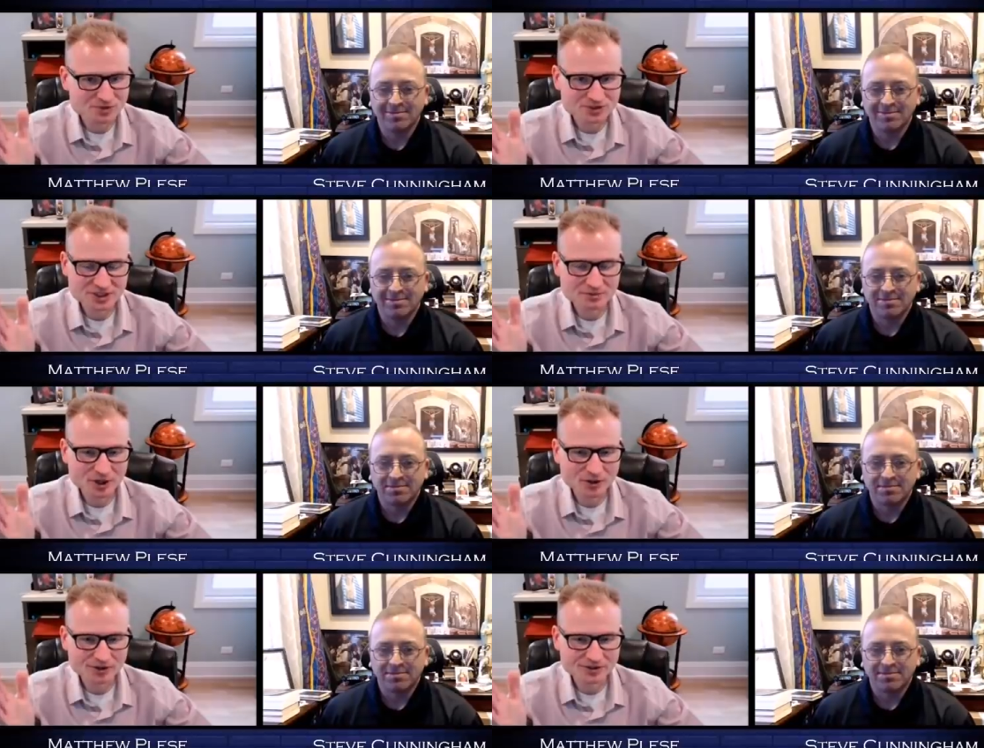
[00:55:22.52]
Speaker 1: Just keep
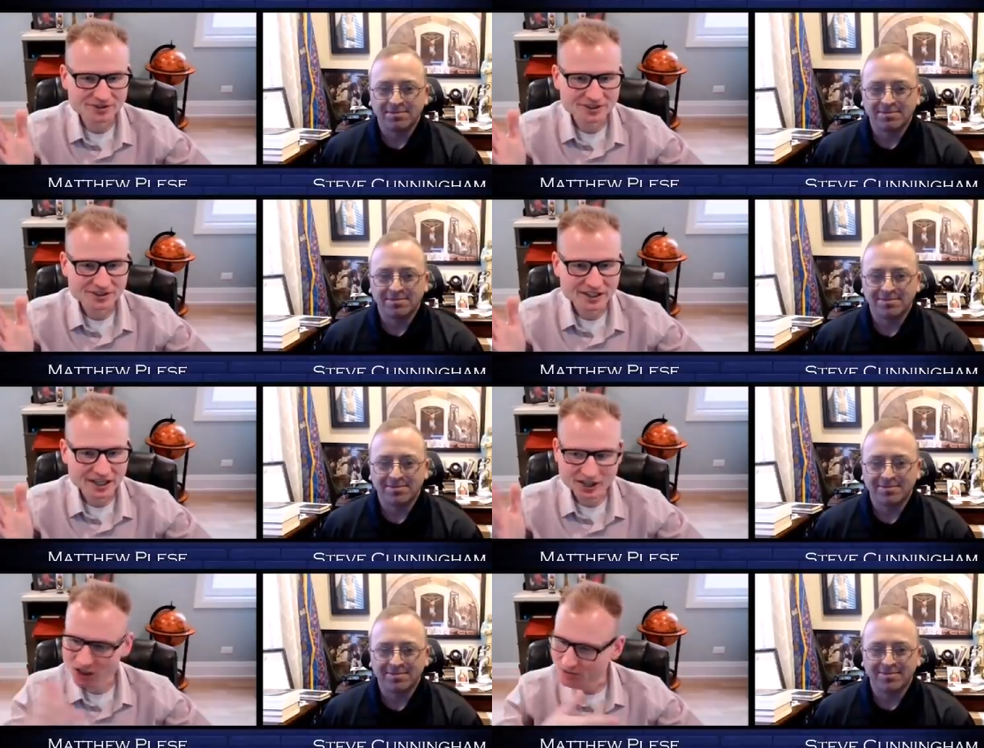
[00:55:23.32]
going."
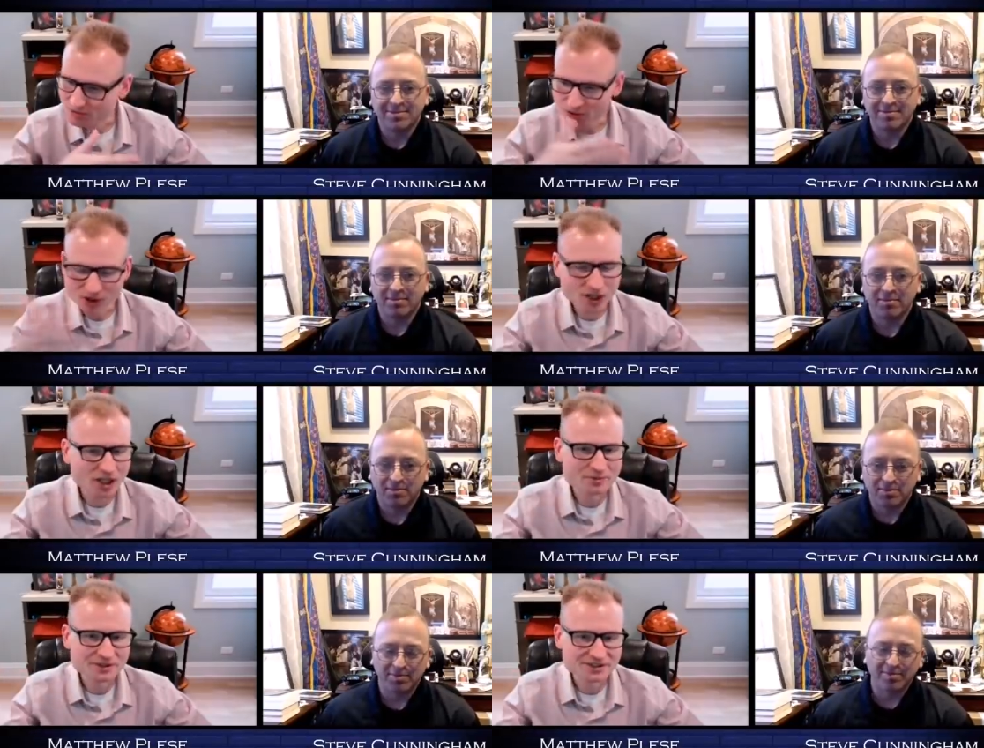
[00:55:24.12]
And offer it
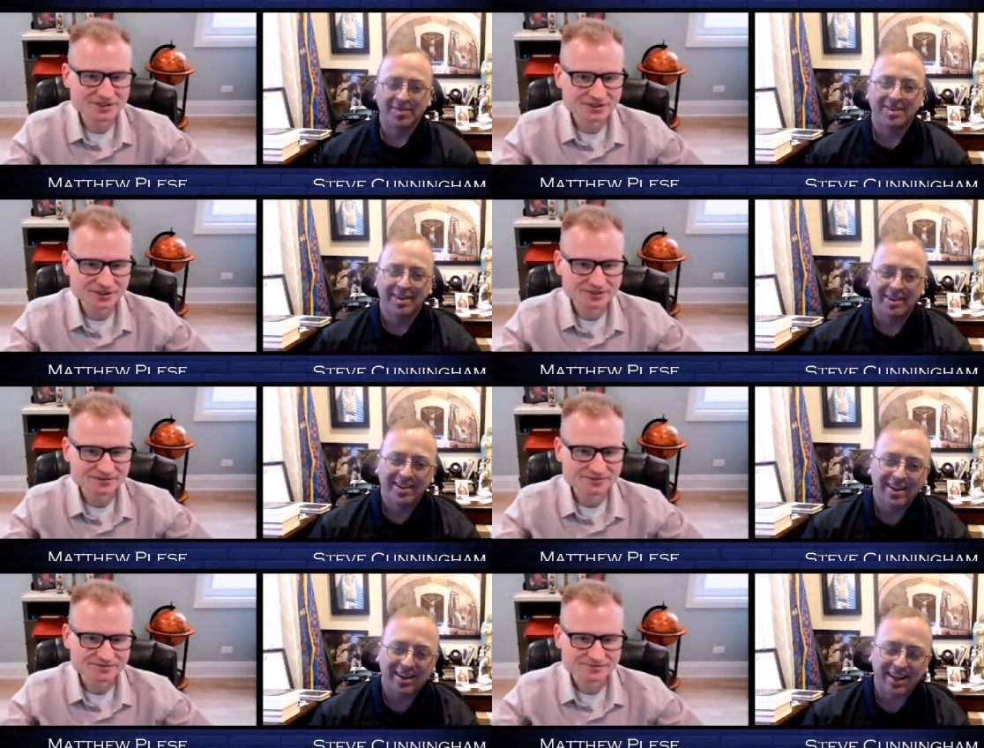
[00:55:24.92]
all up at Easter.
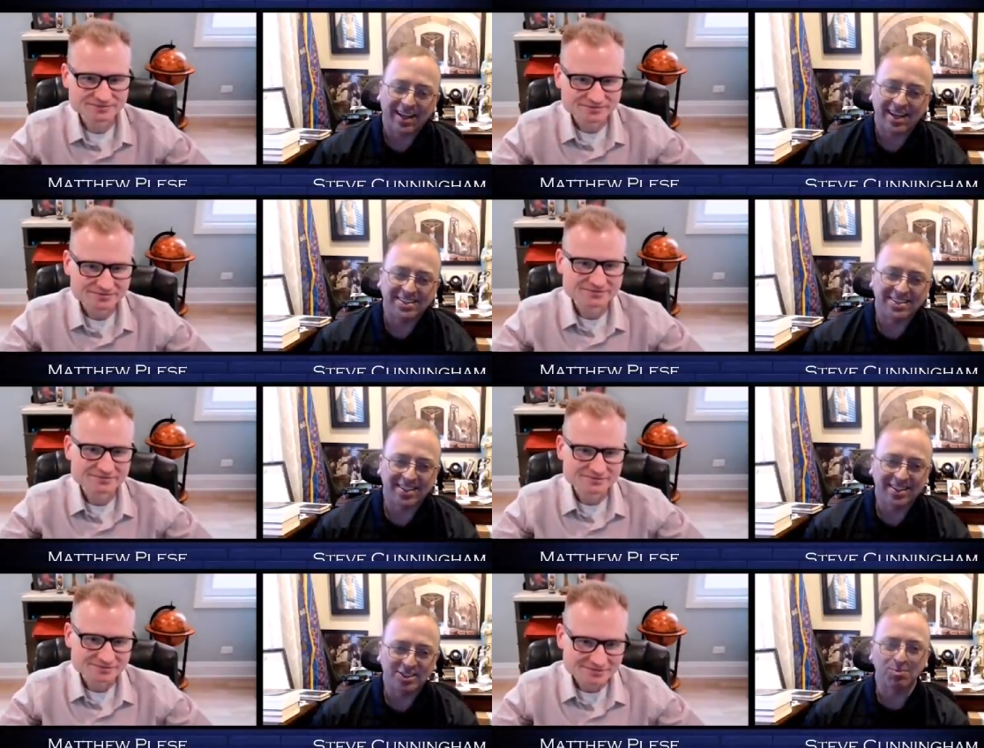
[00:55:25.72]
Speaker 2: I like how you said
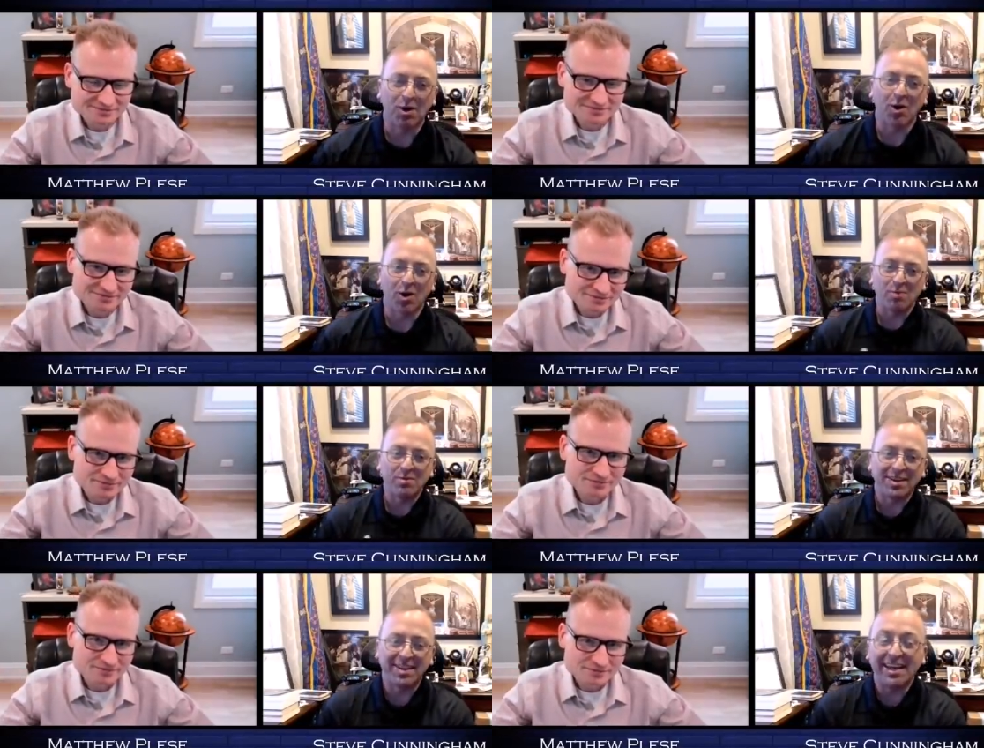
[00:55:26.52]
the small
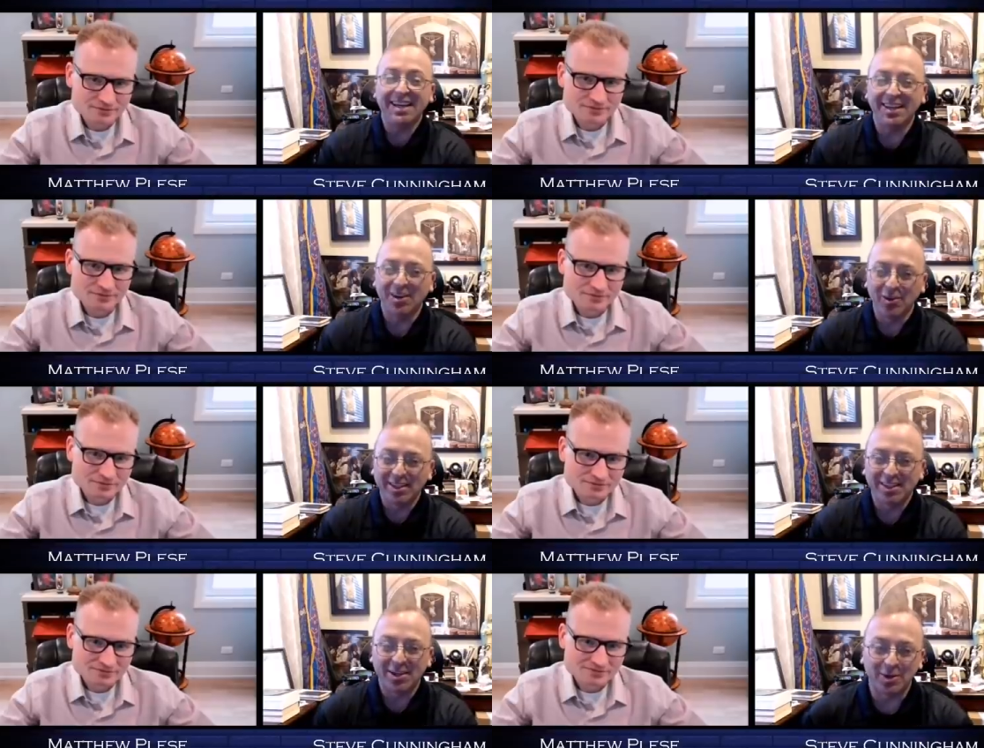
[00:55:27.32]
army. Gideon only
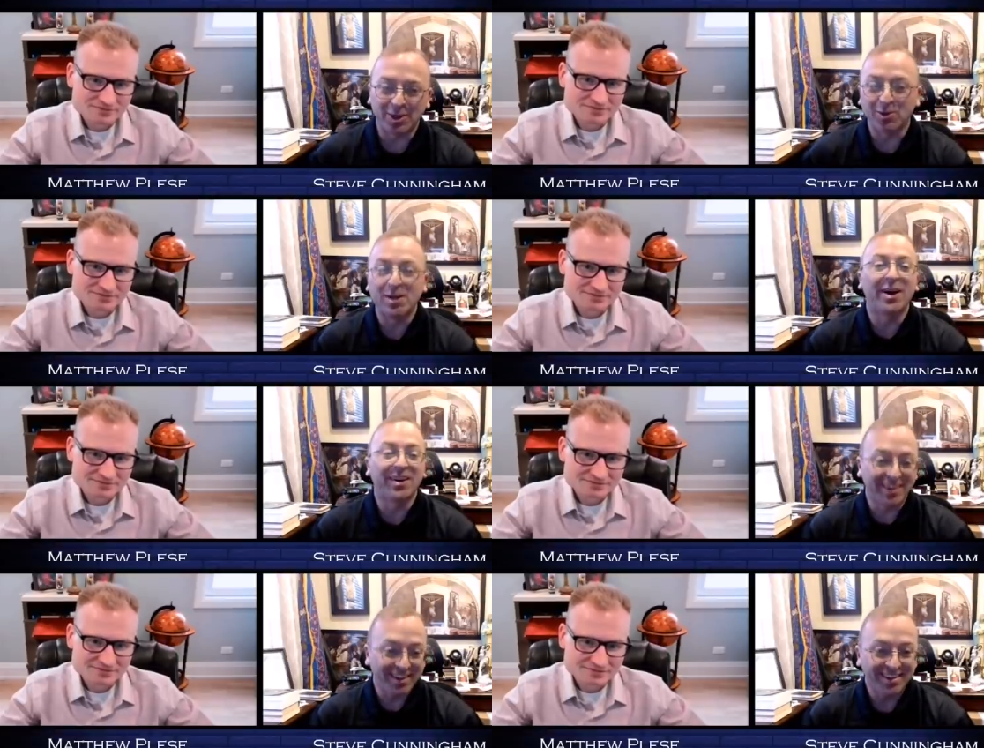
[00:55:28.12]
did it with
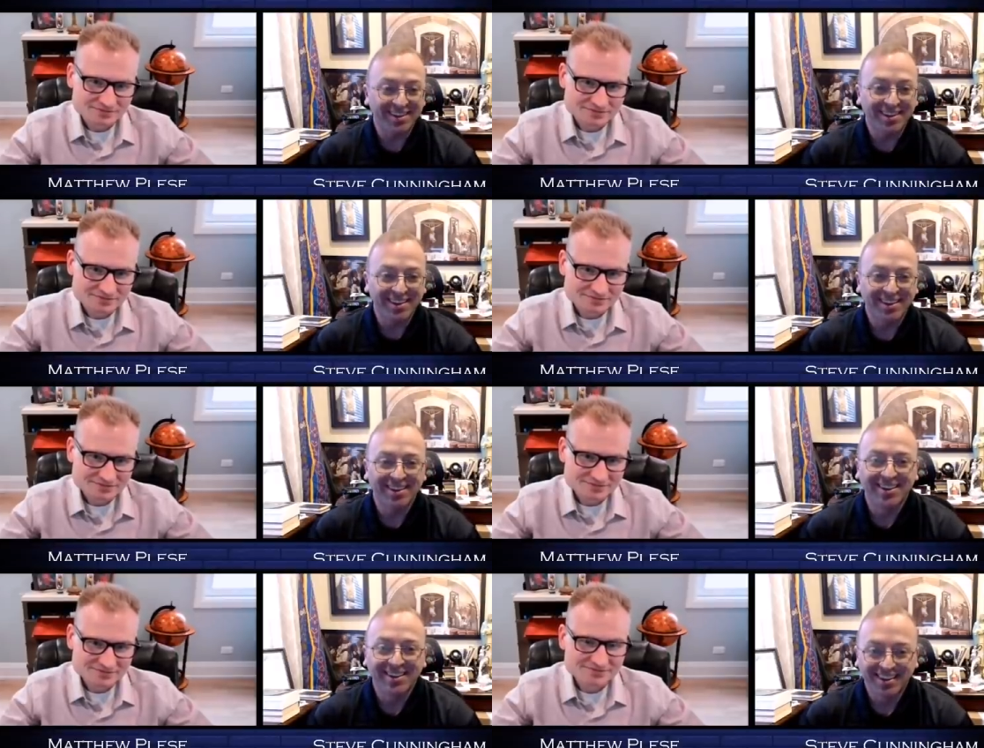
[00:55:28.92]
300.
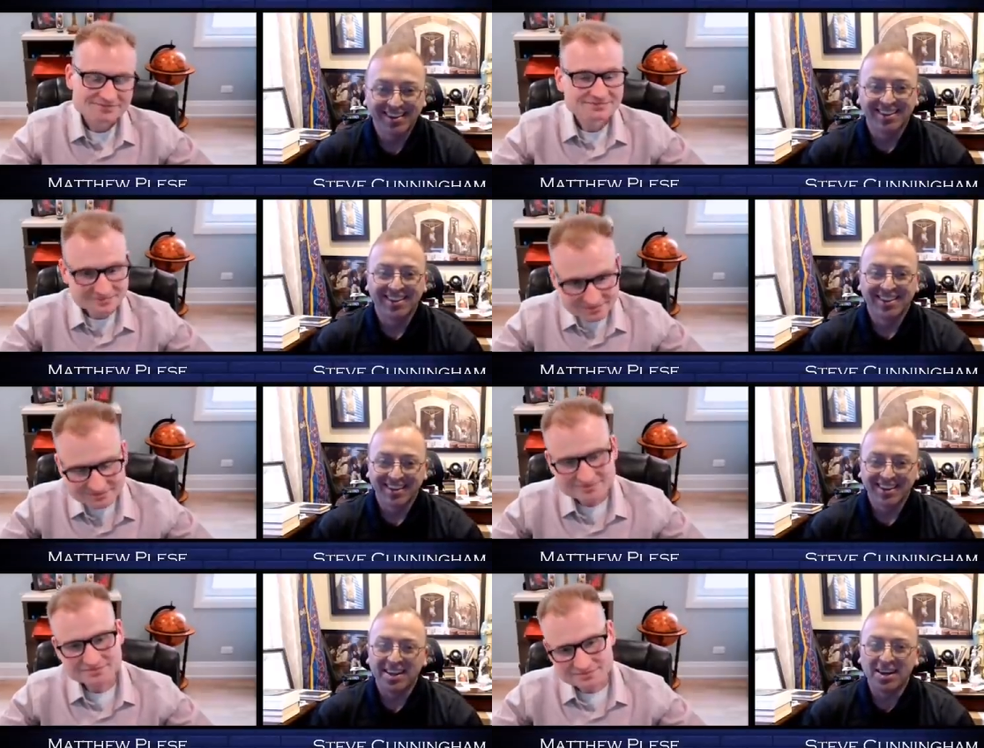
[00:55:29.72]
Mm-hmm.
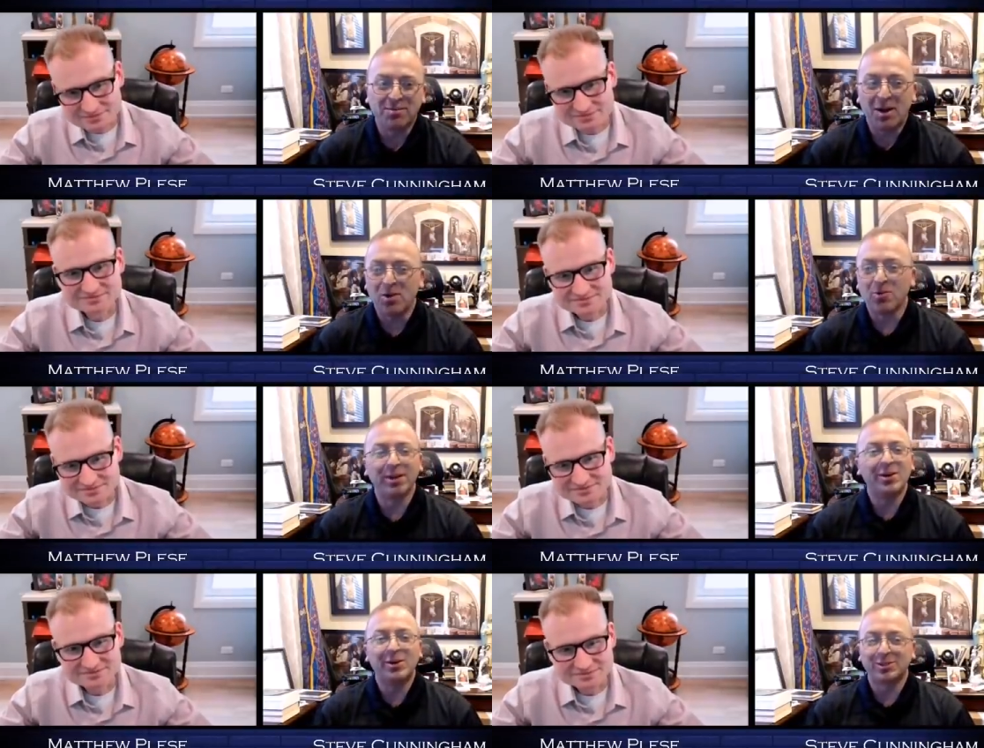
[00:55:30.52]
And if everyone knows the